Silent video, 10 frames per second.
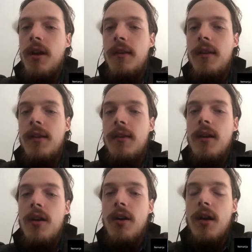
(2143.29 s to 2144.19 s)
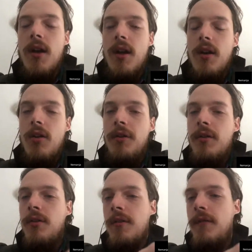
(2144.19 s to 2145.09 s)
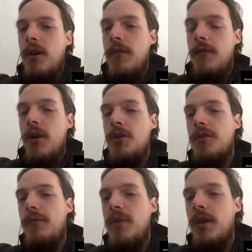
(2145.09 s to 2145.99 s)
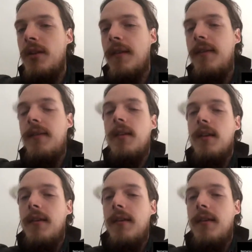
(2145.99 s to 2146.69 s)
I think that they're on a very verge of being this